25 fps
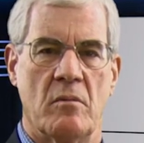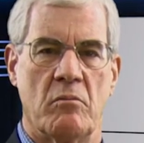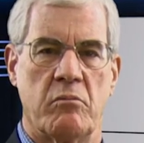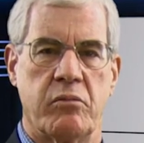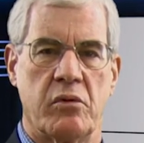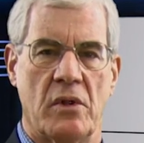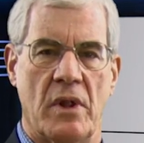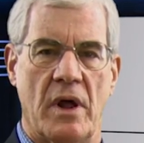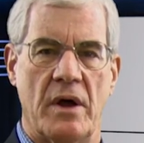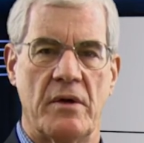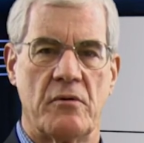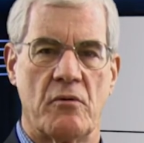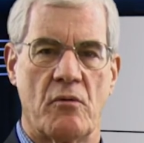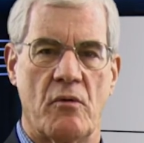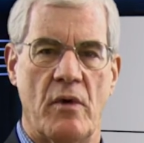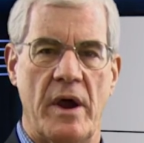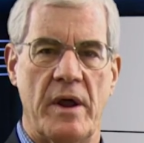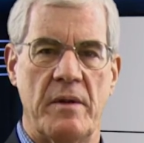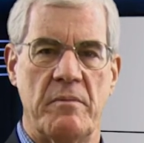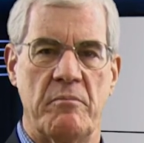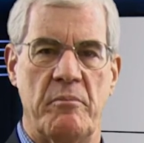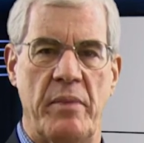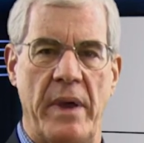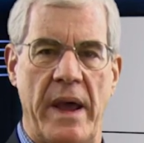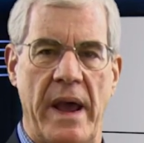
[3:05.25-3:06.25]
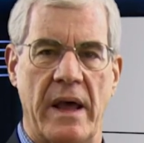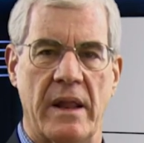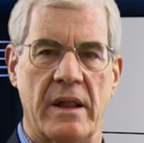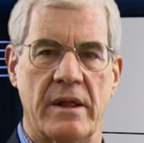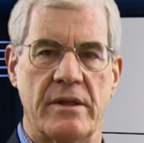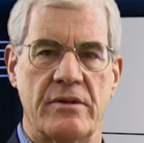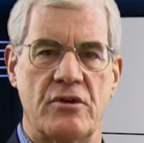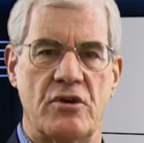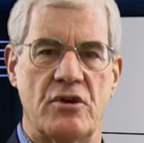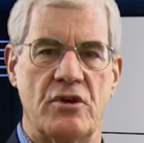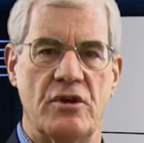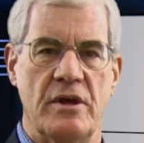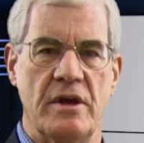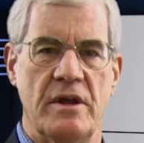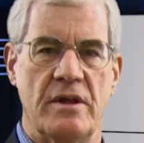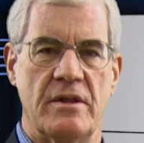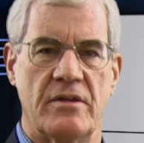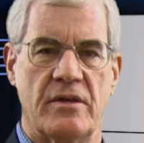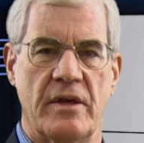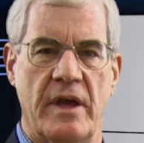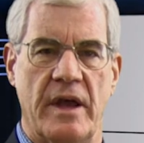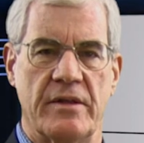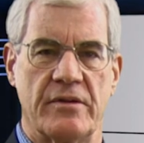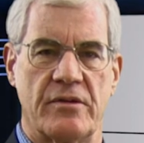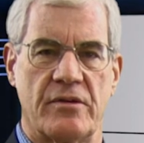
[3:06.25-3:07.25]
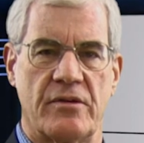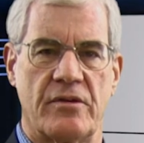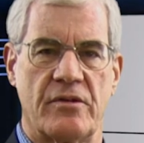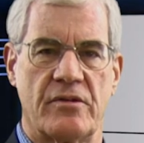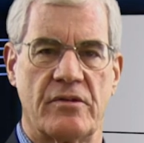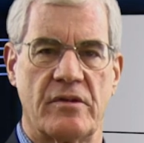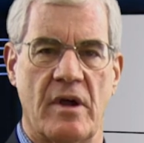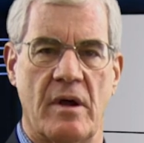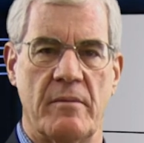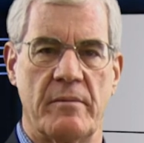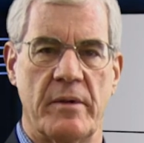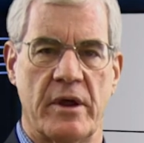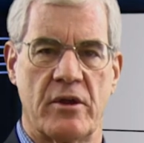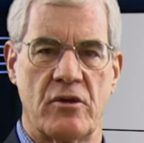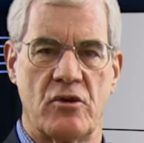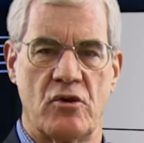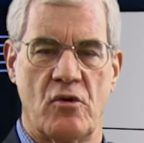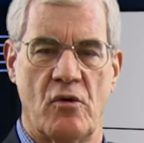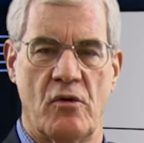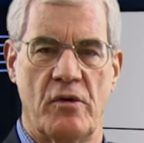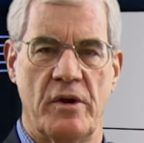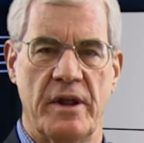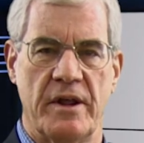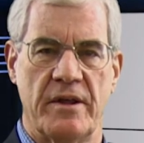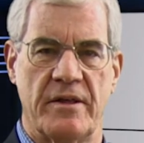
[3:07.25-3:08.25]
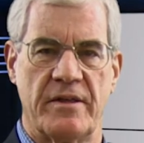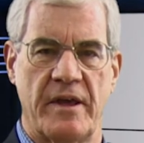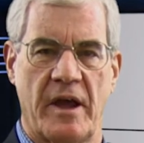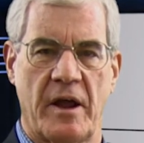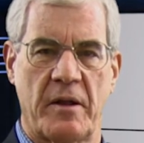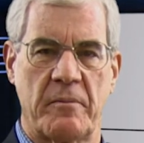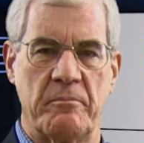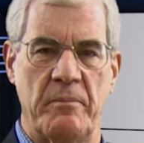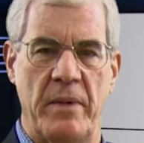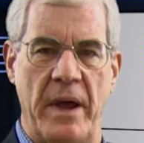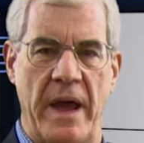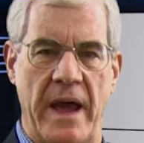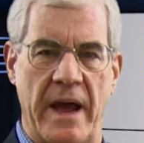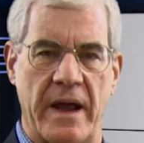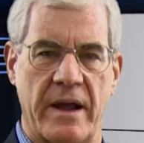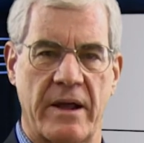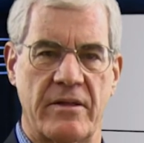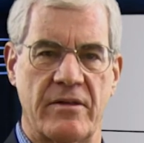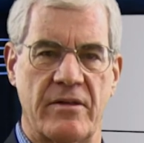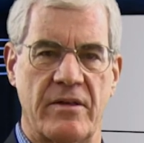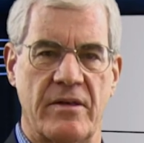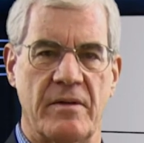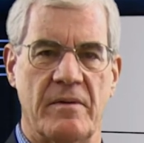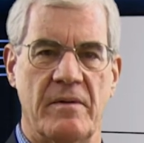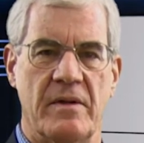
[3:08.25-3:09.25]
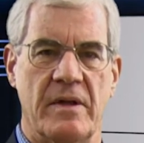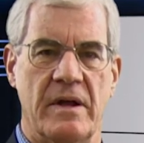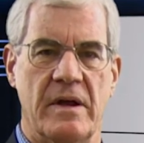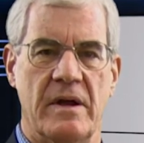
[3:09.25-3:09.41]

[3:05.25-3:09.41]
blood-red balance sheets, and stomach-churning setbacks.